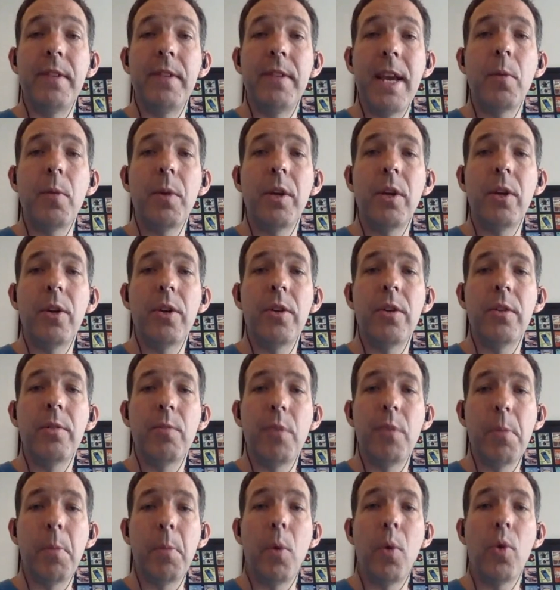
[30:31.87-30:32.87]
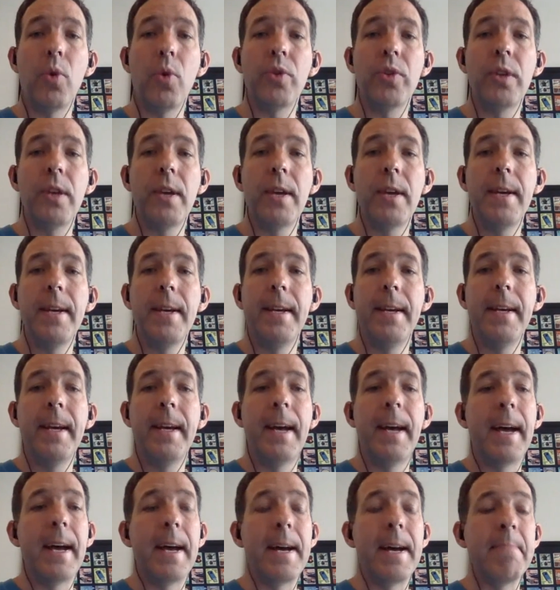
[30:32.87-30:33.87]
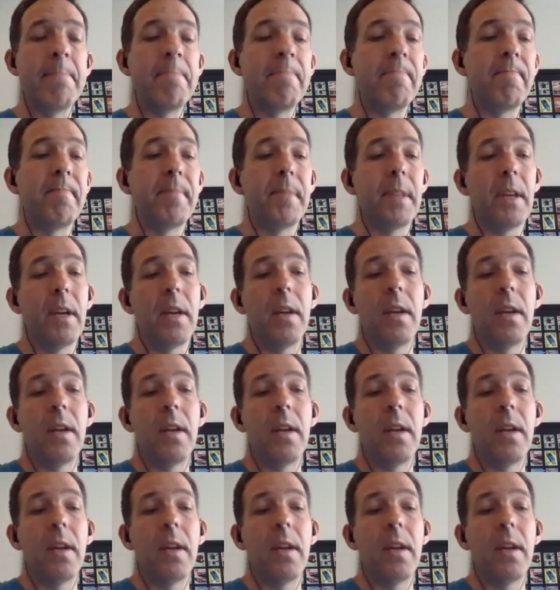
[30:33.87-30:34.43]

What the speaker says: data that we could report. And